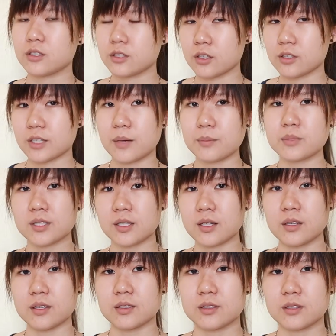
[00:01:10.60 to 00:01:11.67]
your doubts
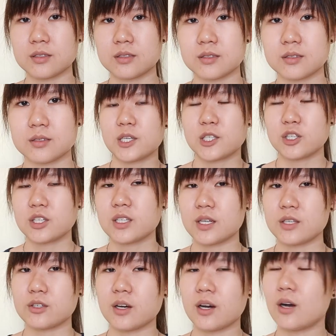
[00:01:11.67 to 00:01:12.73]
cleared. Make sure
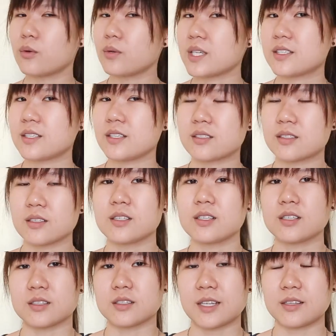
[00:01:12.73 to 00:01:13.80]
that you are always
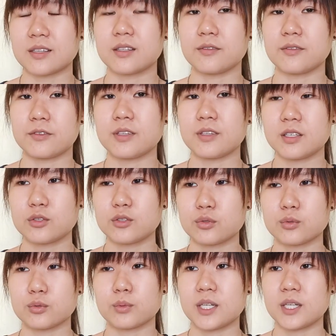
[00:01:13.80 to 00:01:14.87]
listening attentively to
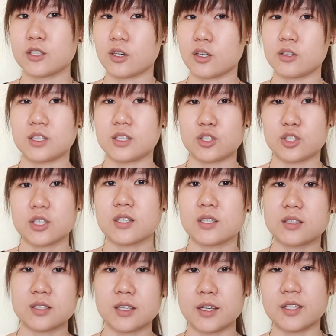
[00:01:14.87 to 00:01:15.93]
what your teacher
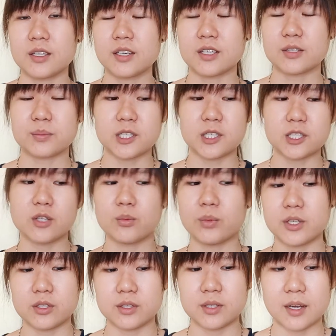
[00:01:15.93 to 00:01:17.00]
is saying, especially
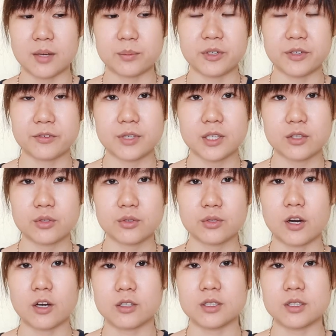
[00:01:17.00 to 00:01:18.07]
when they are briefing you
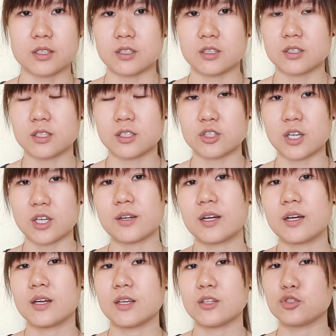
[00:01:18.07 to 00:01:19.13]
on the
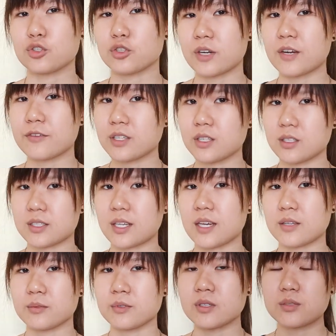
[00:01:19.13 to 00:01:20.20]
sejarah and geography
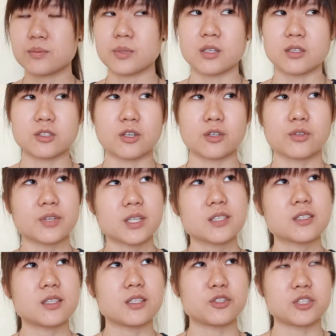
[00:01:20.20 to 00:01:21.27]
assignments, because your grades
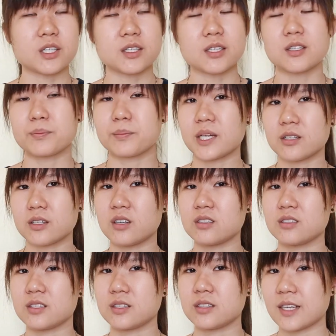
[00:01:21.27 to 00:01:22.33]
literally depend
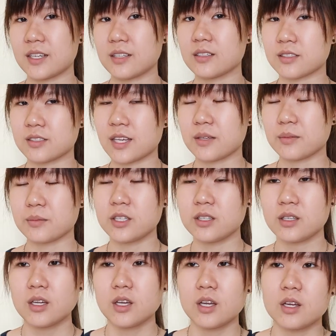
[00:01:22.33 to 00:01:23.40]
on that
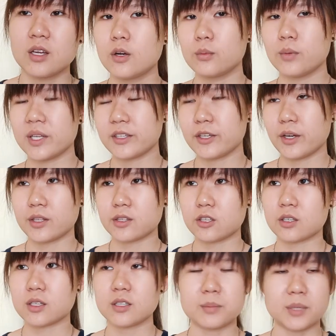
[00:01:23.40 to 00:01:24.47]
assignment. When they are
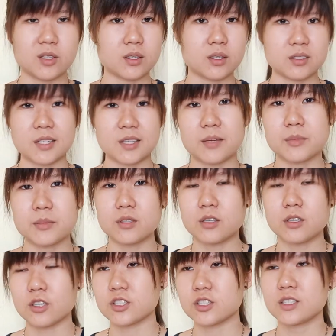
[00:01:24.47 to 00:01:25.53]
talking about the assignment
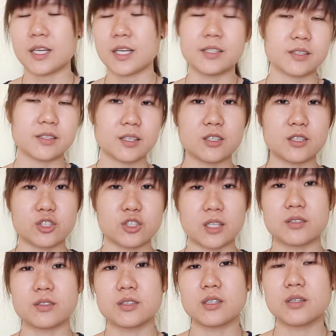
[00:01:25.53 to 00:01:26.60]
or just anything in
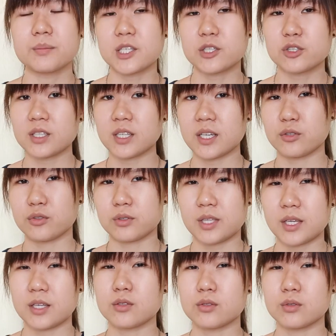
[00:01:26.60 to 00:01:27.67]
general, make sure that you
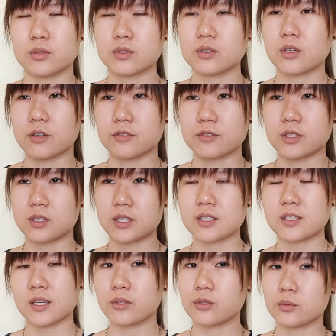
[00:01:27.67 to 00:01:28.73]
take note of the
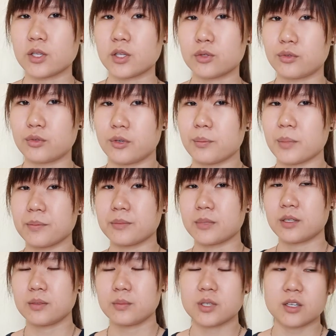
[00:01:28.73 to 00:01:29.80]
things that you want to
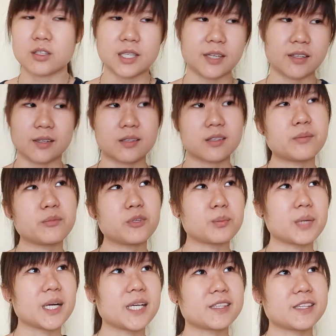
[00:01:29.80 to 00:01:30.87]
remember, because at that time you
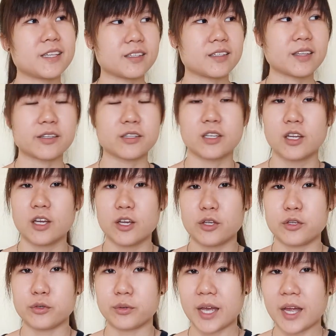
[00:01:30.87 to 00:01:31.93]
might think that
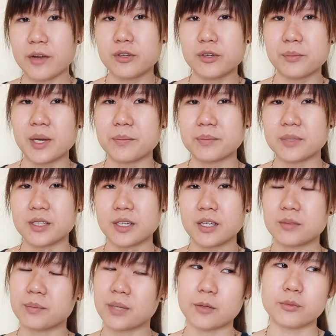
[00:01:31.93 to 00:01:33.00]
you can remember
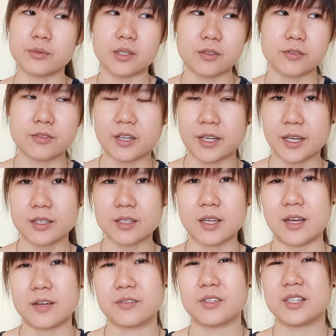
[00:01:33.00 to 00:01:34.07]
it but will forget
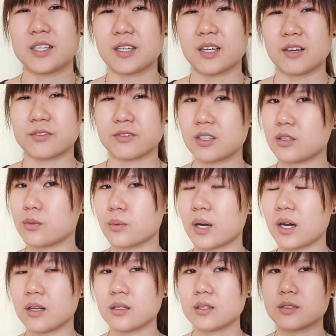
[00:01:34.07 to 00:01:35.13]
everything after a
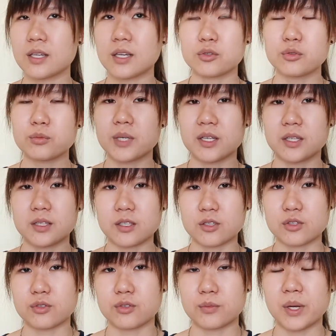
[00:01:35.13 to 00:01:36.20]
while. There are too many
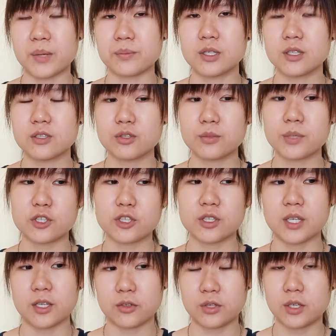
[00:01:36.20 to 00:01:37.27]
things to remember, so make sure
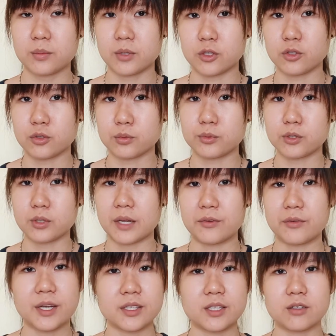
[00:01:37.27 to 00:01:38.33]
that you keep a notebook and
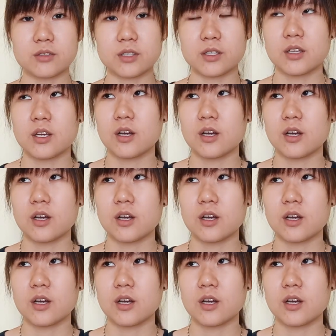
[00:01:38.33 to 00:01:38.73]
write down